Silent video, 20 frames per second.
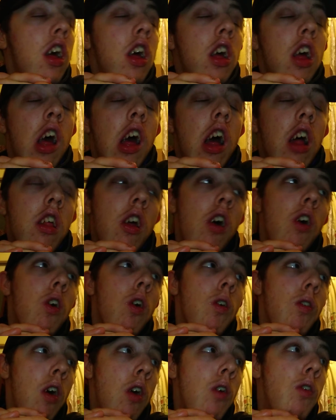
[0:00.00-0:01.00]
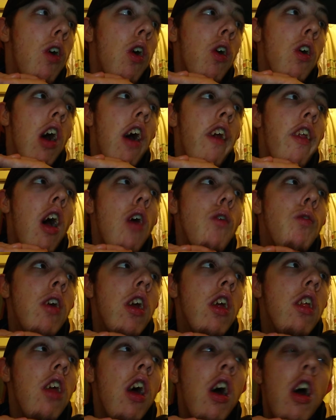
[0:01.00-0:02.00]
yeah, so I come home, and have that
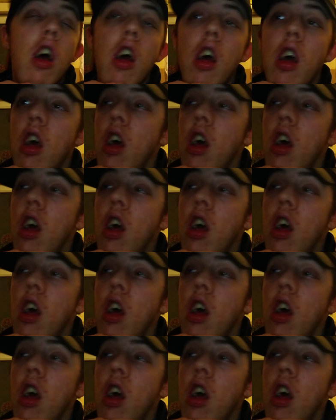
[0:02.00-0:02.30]
pizza.